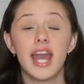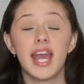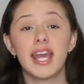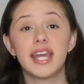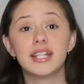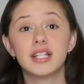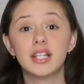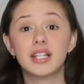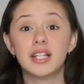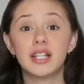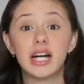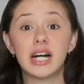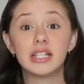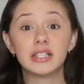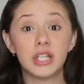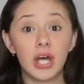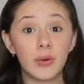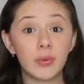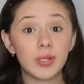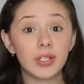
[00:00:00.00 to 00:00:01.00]
In the
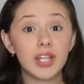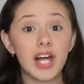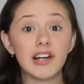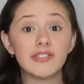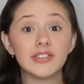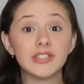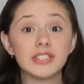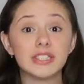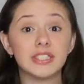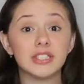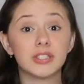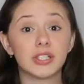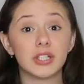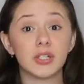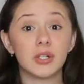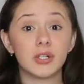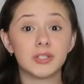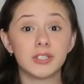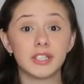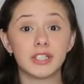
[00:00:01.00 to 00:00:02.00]
lower levels, you can
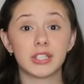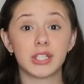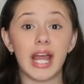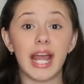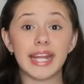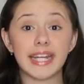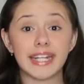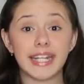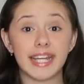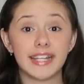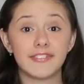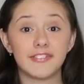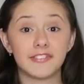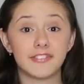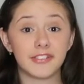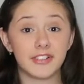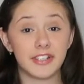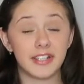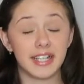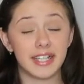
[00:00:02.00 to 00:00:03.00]
only try to
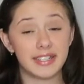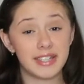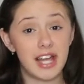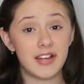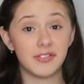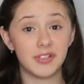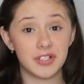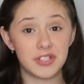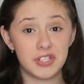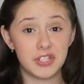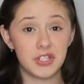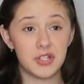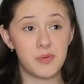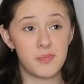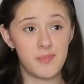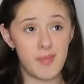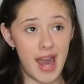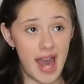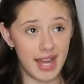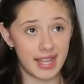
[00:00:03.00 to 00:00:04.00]
get for a level 2
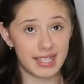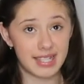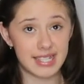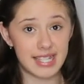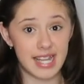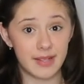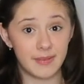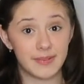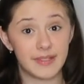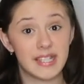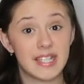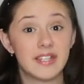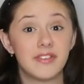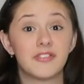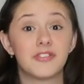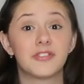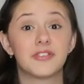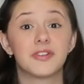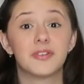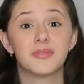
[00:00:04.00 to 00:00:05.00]
max, I believe.